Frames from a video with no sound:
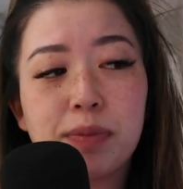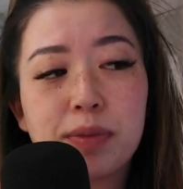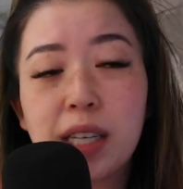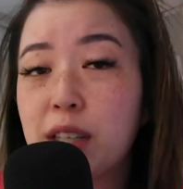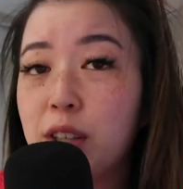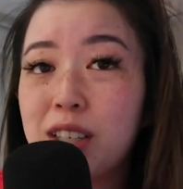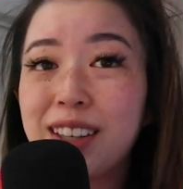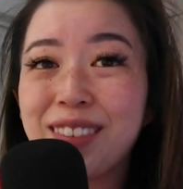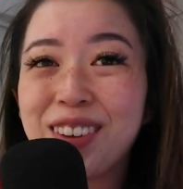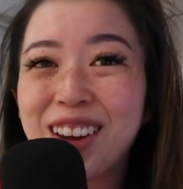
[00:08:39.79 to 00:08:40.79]
take a look
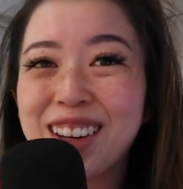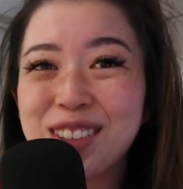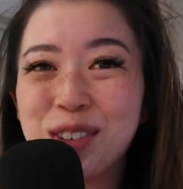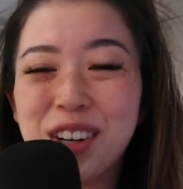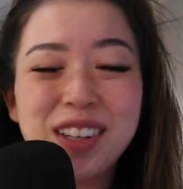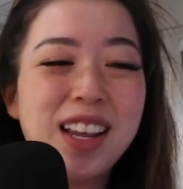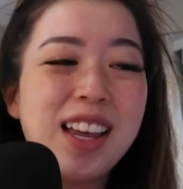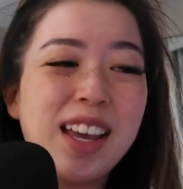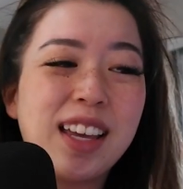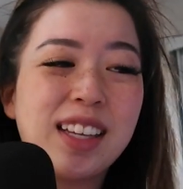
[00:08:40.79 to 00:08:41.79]
if you guys want.
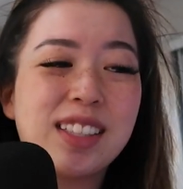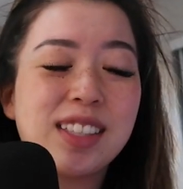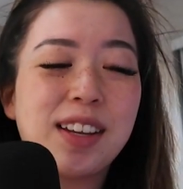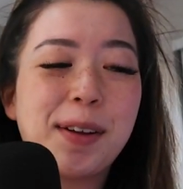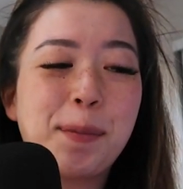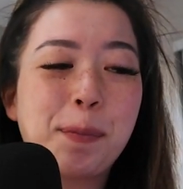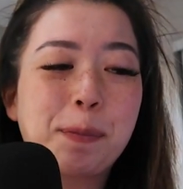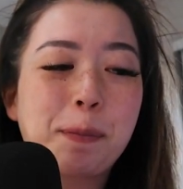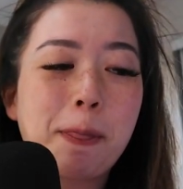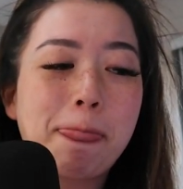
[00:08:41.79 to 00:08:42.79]
It's
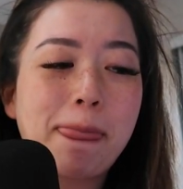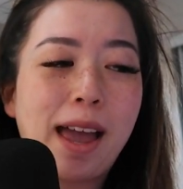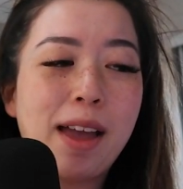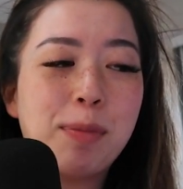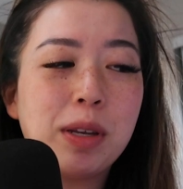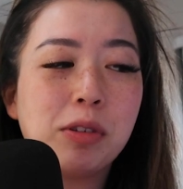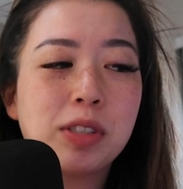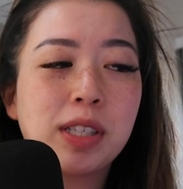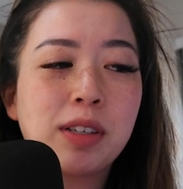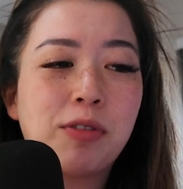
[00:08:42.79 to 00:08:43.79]
I've been
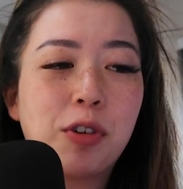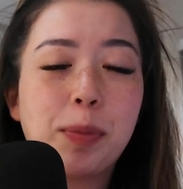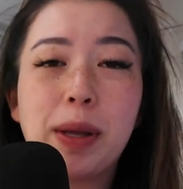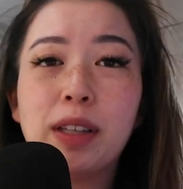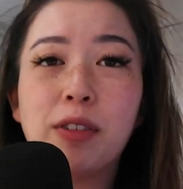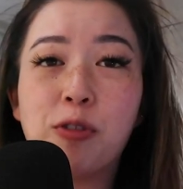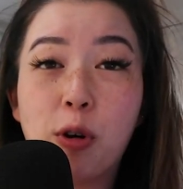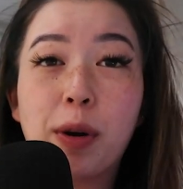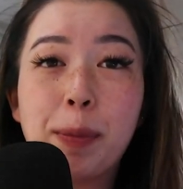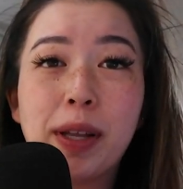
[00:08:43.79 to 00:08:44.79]
using
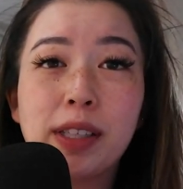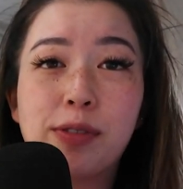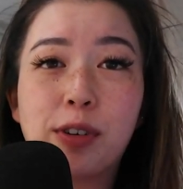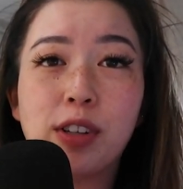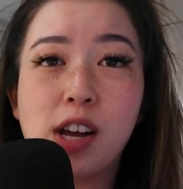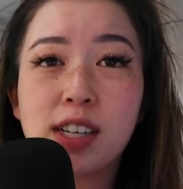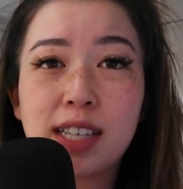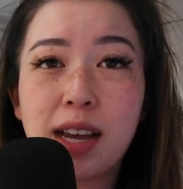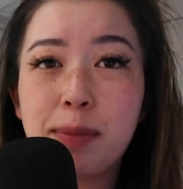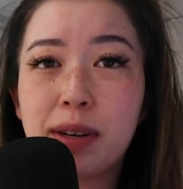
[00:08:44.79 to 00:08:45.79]
FORABELI for a long
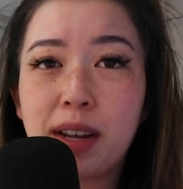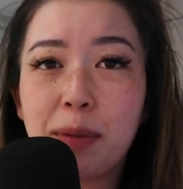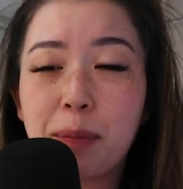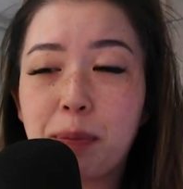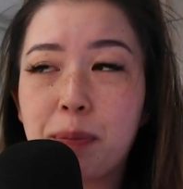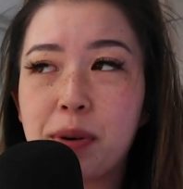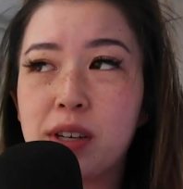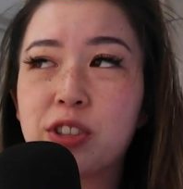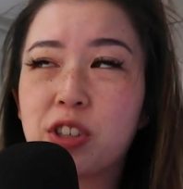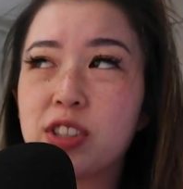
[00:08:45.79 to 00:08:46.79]
time, and I'm
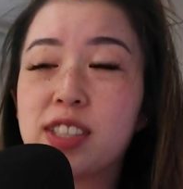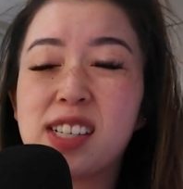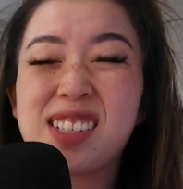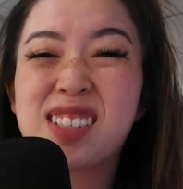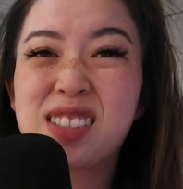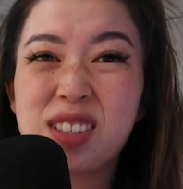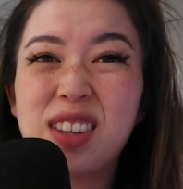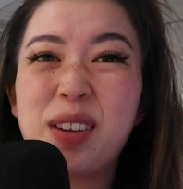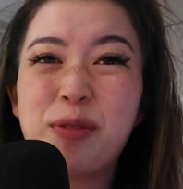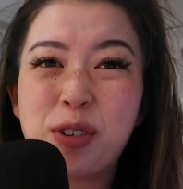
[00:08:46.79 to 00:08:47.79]
pretty sure I'll stick to
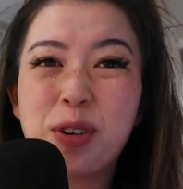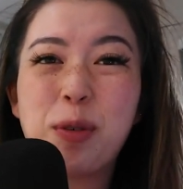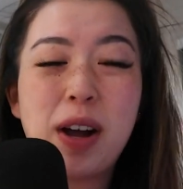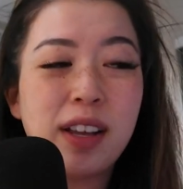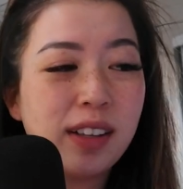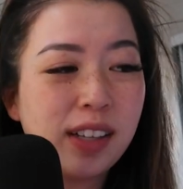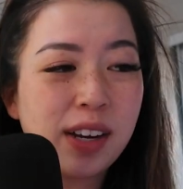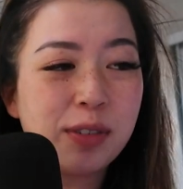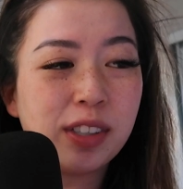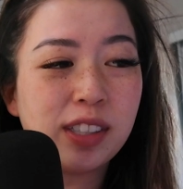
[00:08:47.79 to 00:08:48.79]
them for a while. I
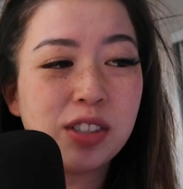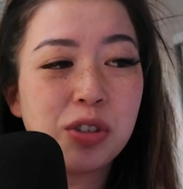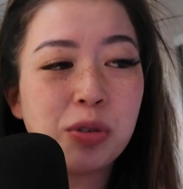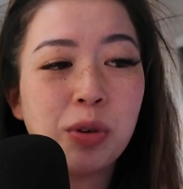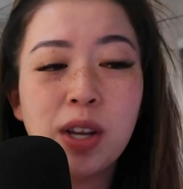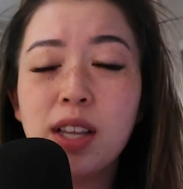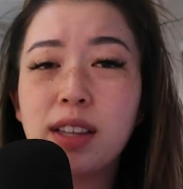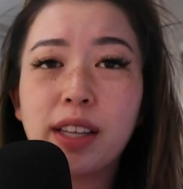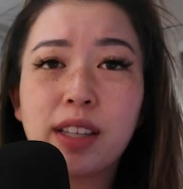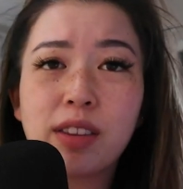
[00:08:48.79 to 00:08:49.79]
really do
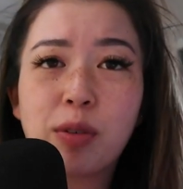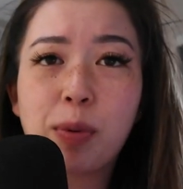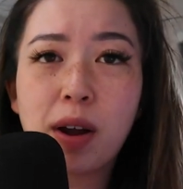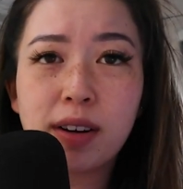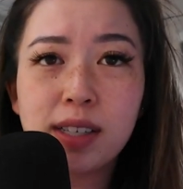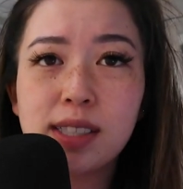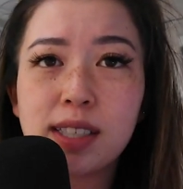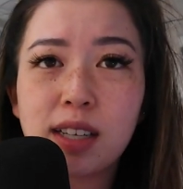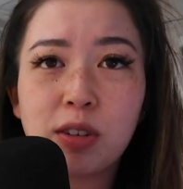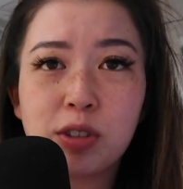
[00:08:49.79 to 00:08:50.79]
like their products,
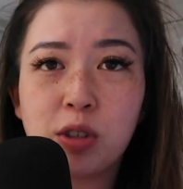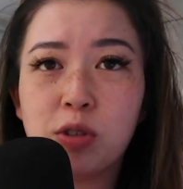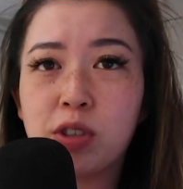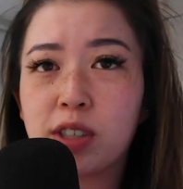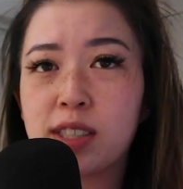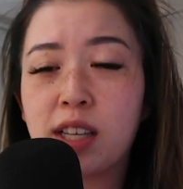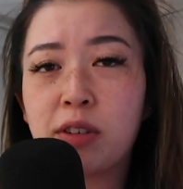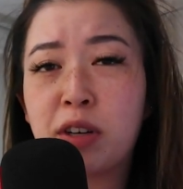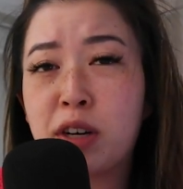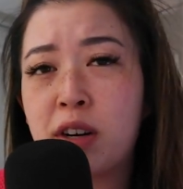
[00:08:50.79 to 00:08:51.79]
and I also use their
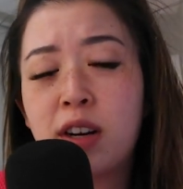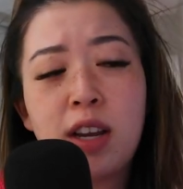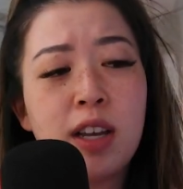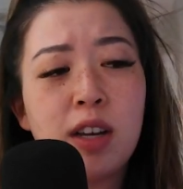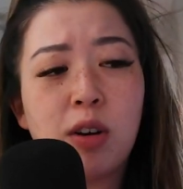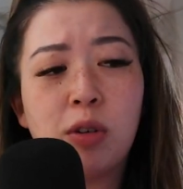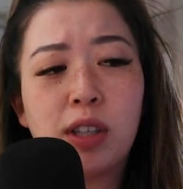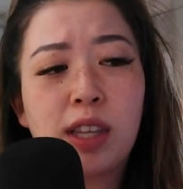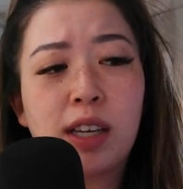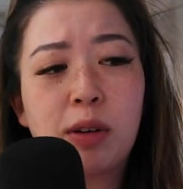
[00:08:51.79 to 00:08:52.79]
accelerator.
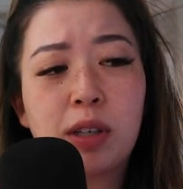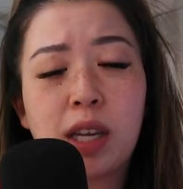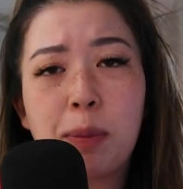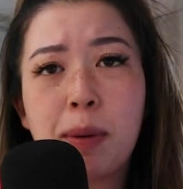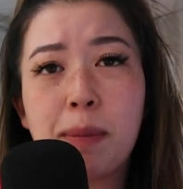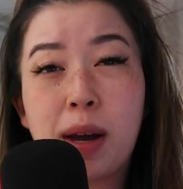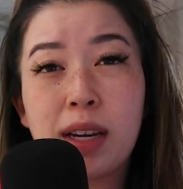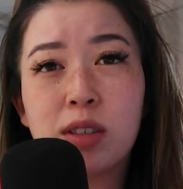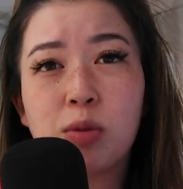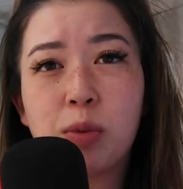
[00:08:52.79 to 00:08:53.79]
Only thing I would keep in
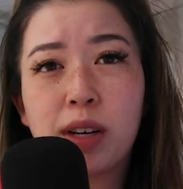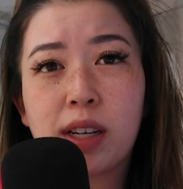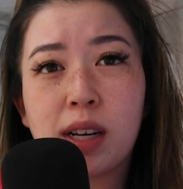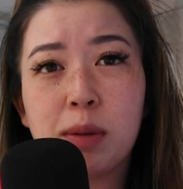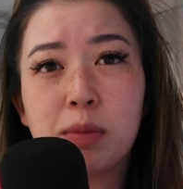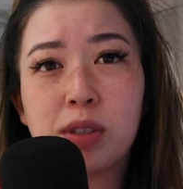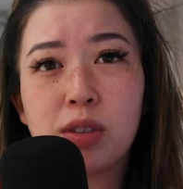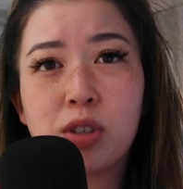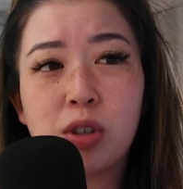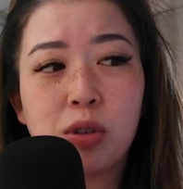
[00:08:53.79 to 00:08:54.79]
mind when it comes
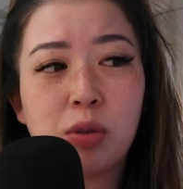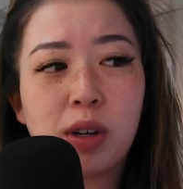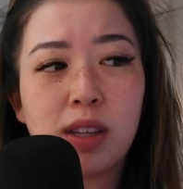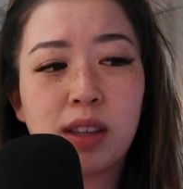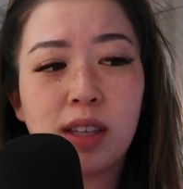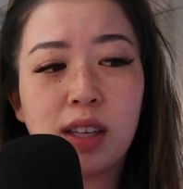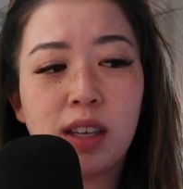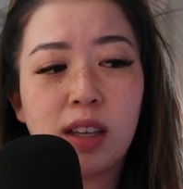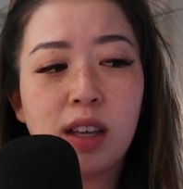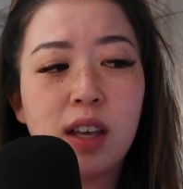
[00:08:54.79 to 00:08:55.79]
to
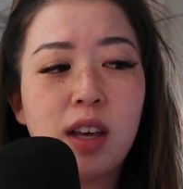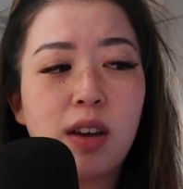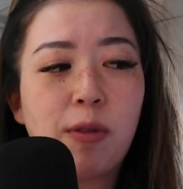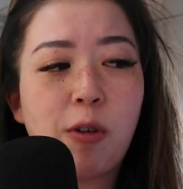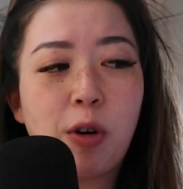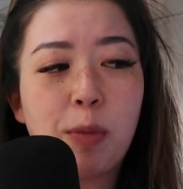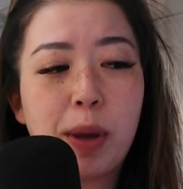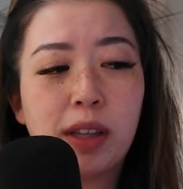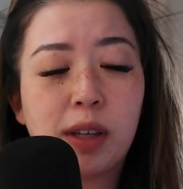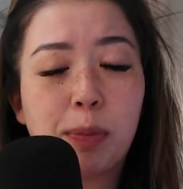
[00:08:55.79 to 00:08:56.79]
the
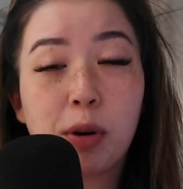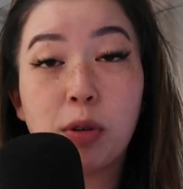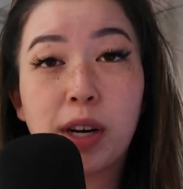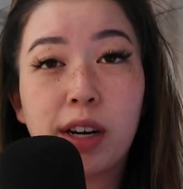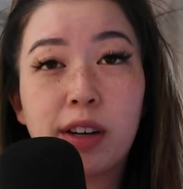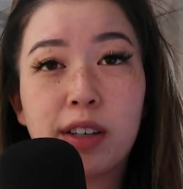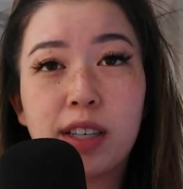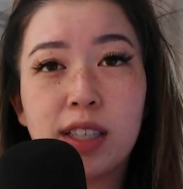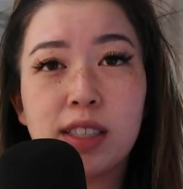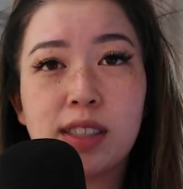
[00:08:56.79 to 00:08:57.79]
FORABELI Pro Care
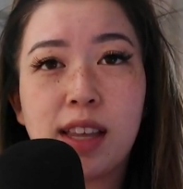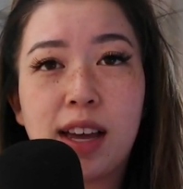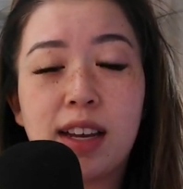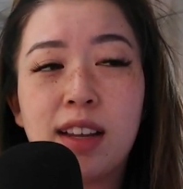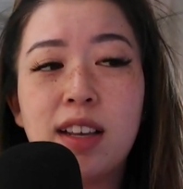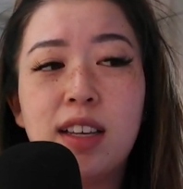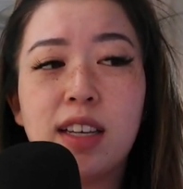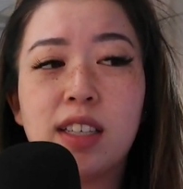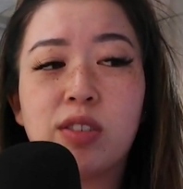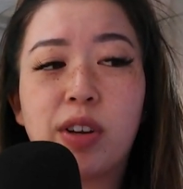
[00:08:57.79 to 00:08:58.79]
is that
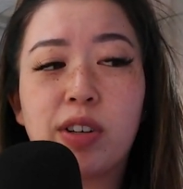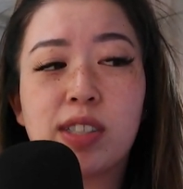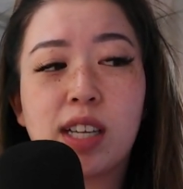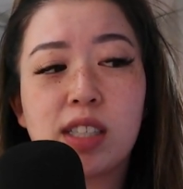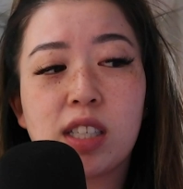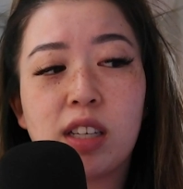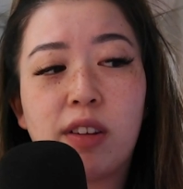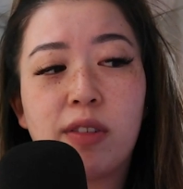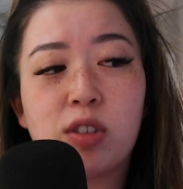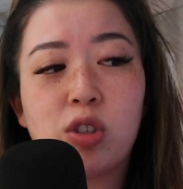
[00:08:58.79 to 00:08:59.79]
it is very
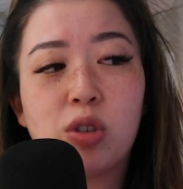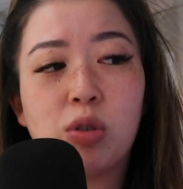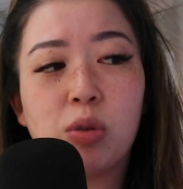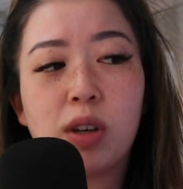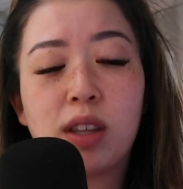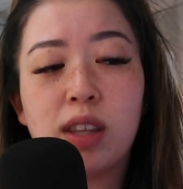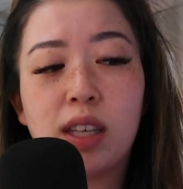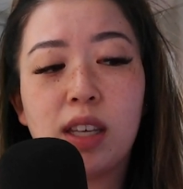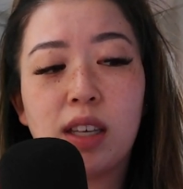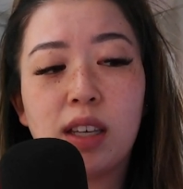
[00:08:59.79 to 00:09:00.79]
sensitive to
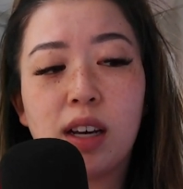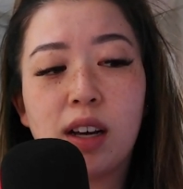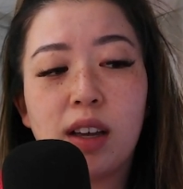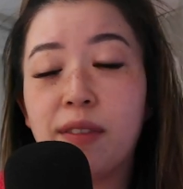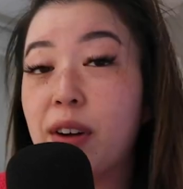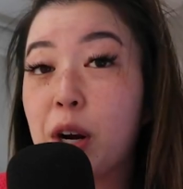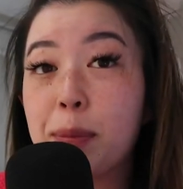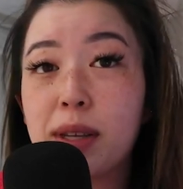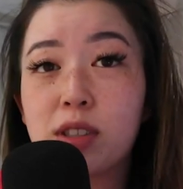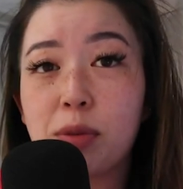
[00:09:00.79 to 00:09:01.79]
the
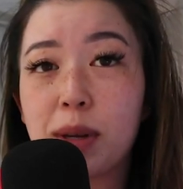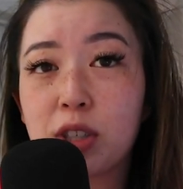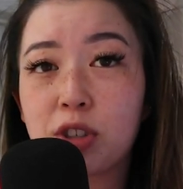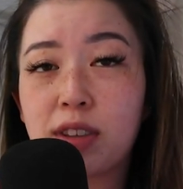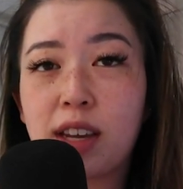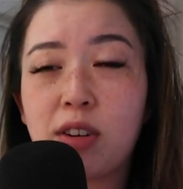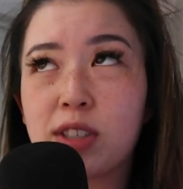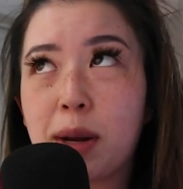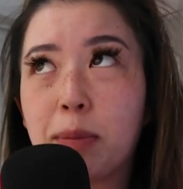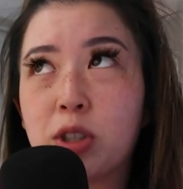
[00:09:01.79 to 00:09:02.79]
environment, so make sure that your
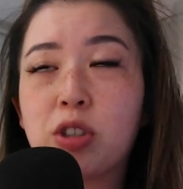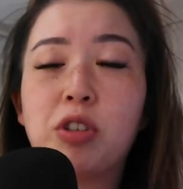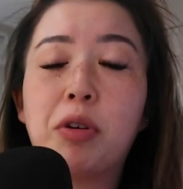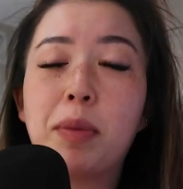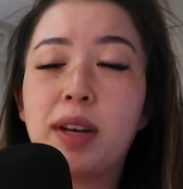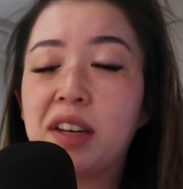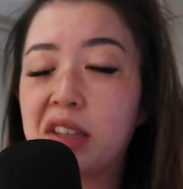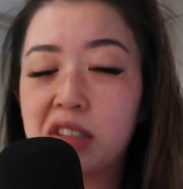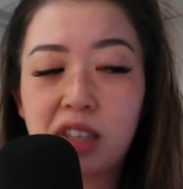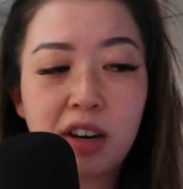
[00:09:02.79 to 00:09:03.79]
temperature and
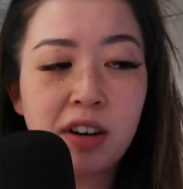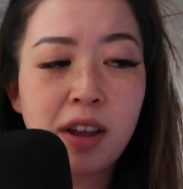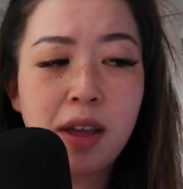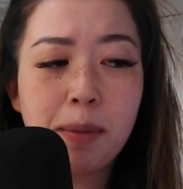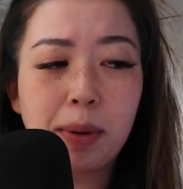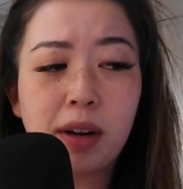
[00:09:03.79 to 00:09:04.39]
humidity is there. But